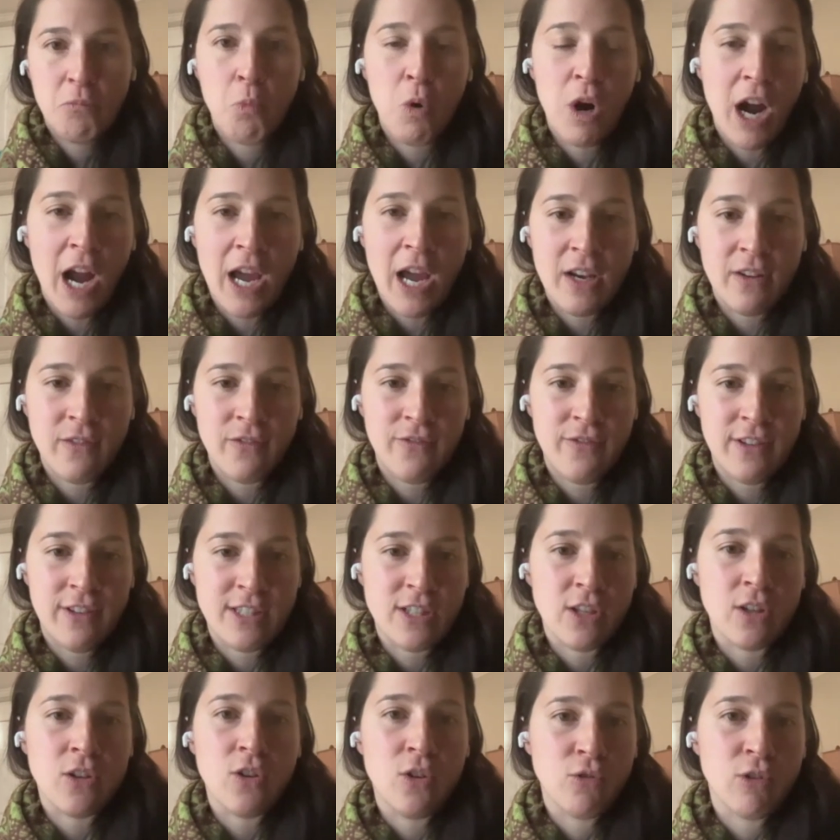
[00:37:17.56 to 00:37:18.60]
what kind of
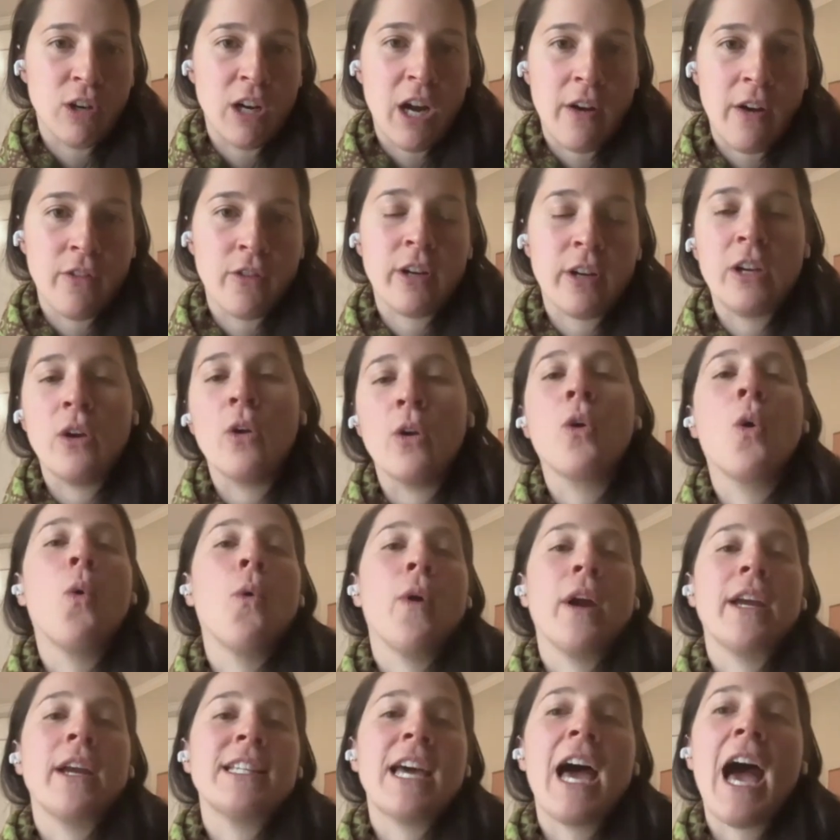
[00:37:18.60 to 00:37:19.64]
physical recovery you're
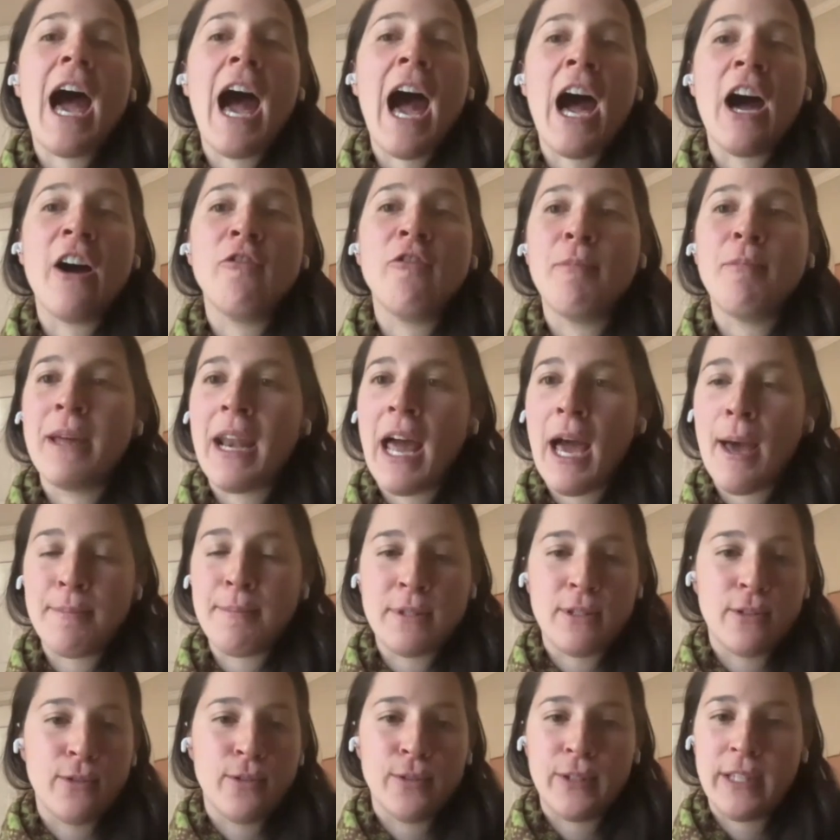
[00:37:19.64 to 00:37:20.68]
going to have but
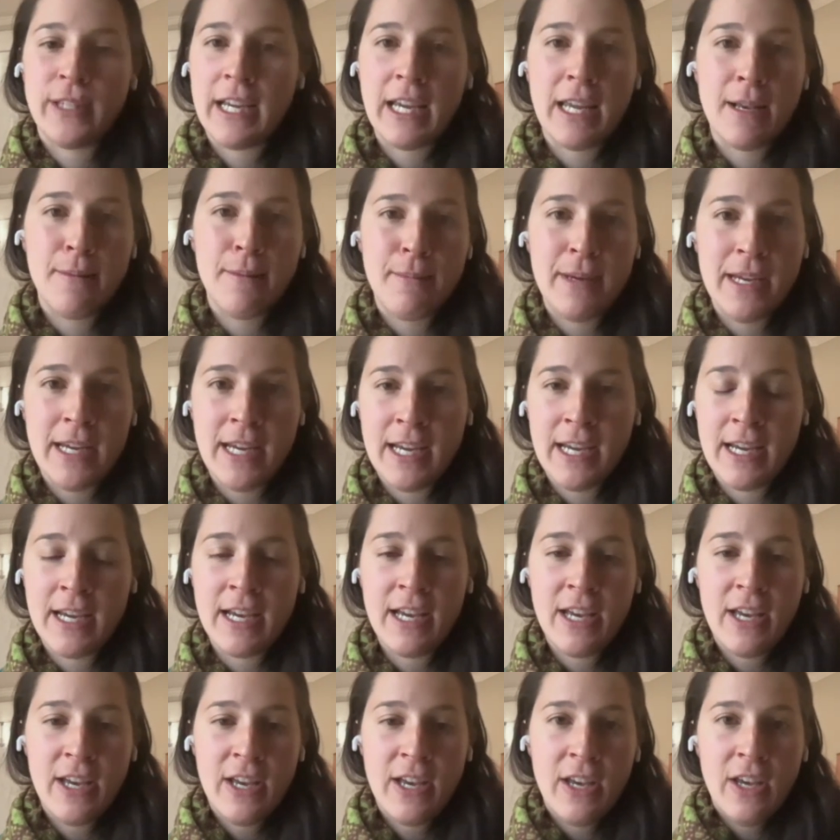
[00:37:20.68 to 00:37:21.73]
absolutely it can
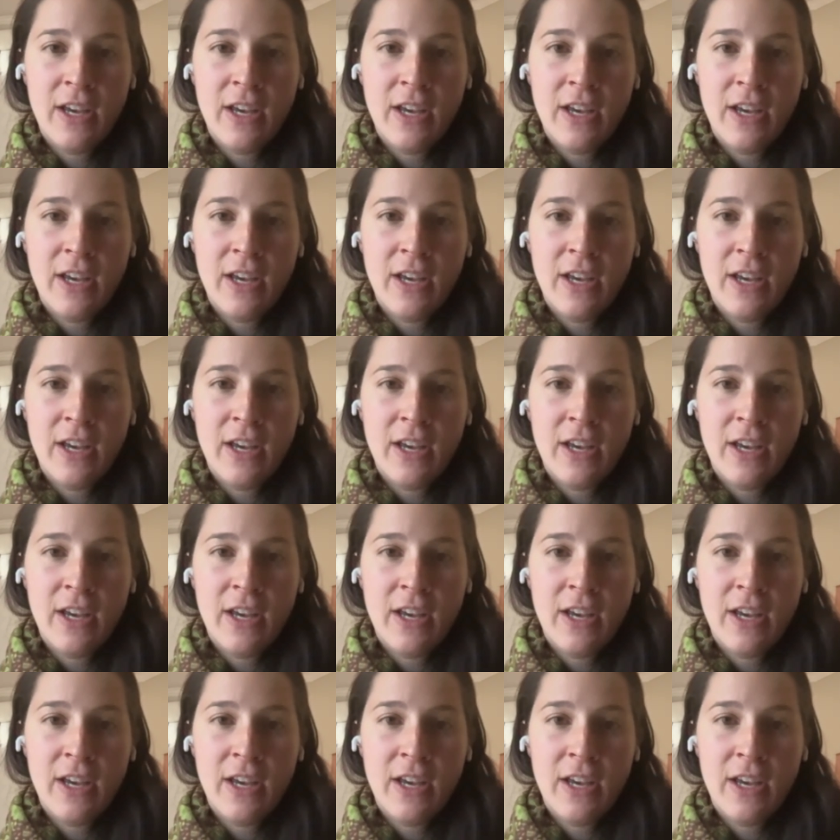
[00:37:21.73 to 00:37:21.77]
be